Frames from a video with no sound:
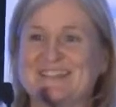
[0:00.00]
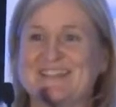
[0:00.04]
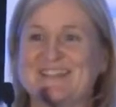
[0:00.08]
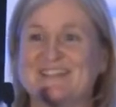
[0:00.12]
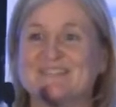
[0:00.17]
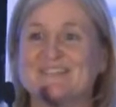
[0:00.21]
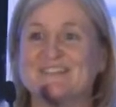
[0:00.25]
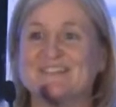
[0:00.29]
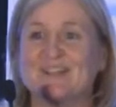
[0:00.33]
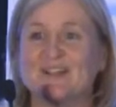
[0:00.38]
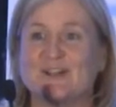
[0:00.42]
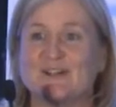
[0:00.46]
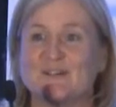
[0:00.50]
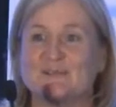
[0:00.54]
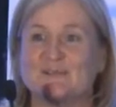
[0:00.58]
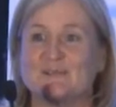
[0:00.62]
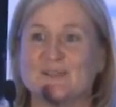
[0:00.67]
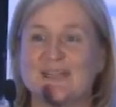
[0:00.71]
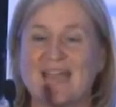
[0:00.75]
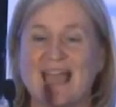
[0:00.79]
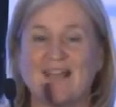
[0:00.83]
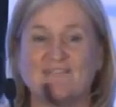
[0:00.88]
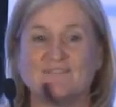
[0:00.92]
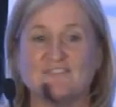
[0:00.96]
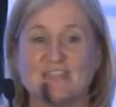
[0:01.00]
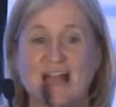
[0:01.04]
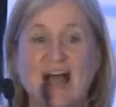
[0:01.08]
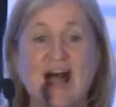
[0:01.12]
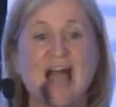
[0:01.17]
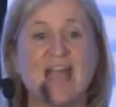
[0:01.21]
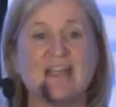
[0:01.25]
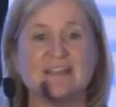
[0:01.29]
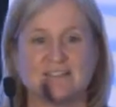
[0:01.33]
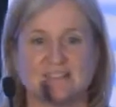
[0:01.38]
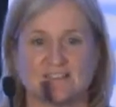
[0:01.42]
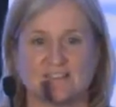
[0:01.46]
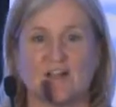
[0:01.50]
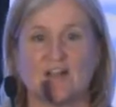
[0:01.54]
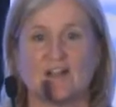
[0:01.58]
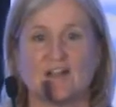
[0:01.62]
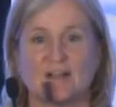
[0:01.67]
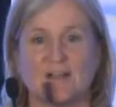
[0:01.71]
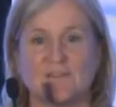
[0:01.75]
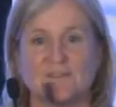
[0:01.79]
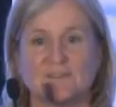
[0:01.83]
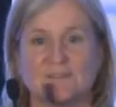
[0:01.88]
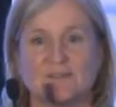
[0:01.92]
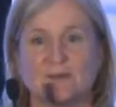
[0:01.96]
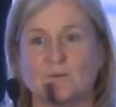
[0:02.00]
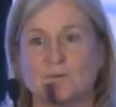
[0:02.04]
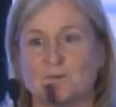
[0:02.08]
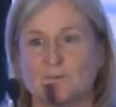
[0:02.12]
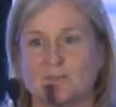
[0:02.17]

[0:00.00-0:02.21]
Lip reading: of, we have 9 startups that